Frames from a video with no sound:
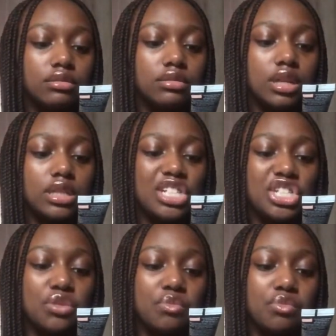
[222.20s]
It's a
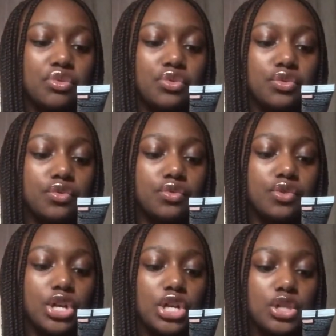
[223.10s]
gym proof,
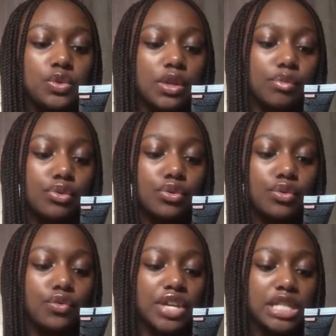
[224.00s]
sweat
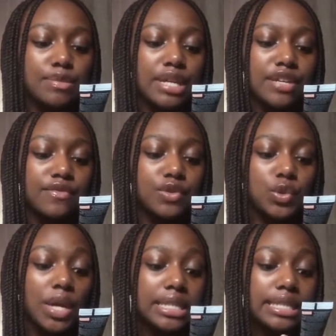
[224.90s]
proof, SPF
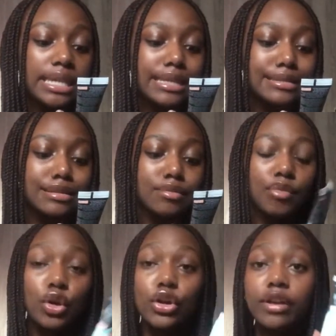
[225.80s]
20 instant
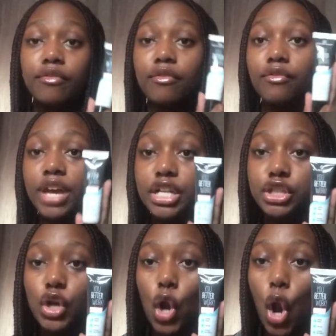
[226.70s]
blur
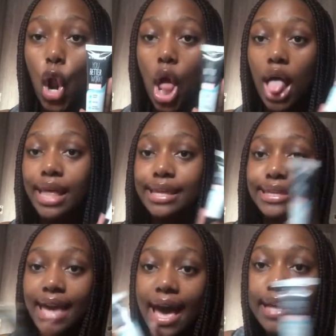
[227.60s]
effect, girl.
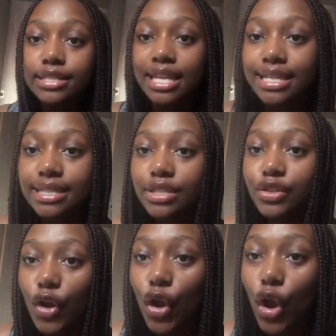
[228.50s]
Yes, Essence,
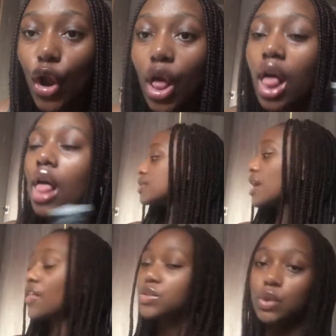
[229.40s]
girl. So
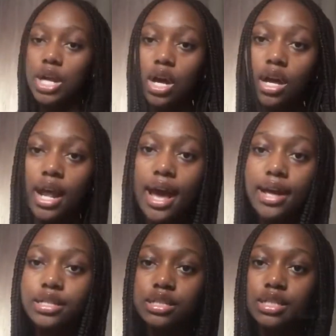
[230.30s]
yeah, that's all I got
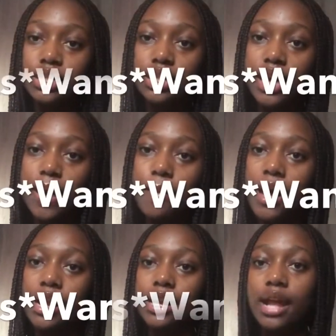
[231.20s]
at Discam,
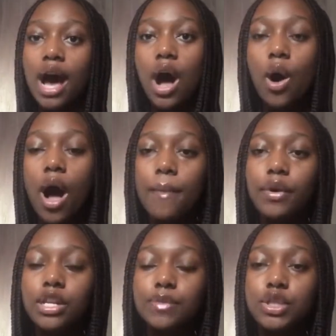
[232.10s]
and now I'm
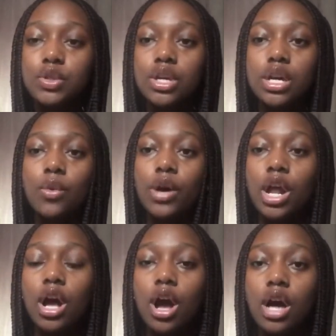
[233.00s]
gonna be doing what
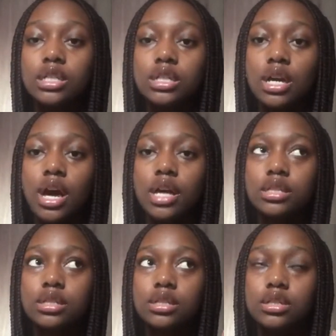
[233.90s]
I got
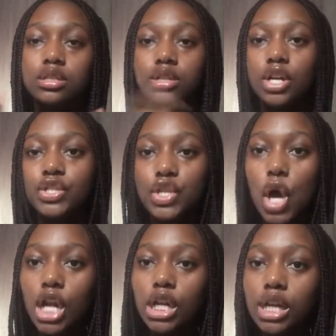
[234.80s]
at Cotton On.